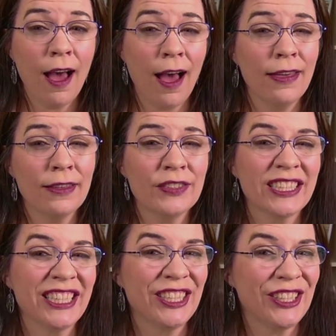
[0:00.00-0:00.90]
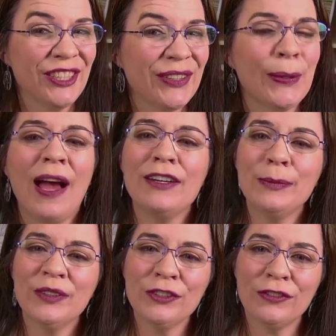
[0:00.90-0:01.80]
I love to teach you how to
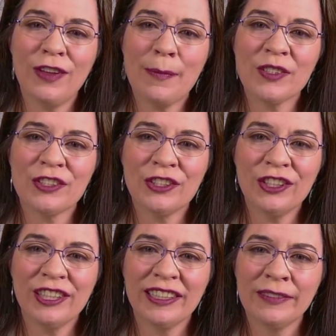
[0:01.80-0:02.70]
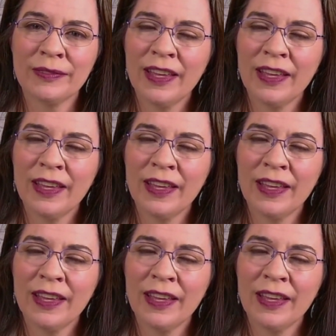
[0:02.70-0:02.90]
build your family tree.